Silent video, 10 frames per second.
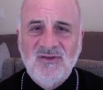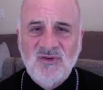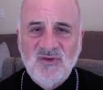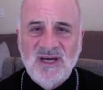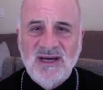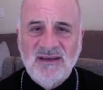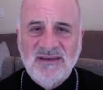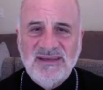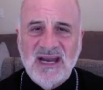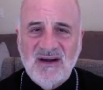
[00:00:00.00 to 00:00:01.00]
Do not
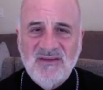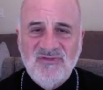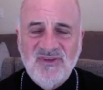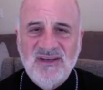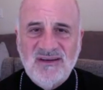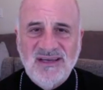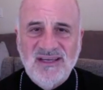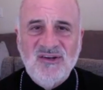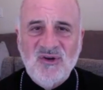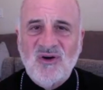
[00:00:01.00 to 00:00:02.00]
carry fear
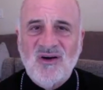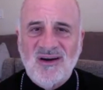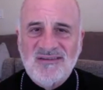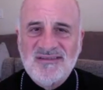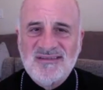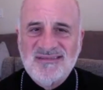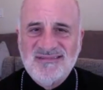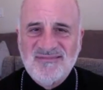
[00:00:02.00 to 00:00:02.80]
in your hearts.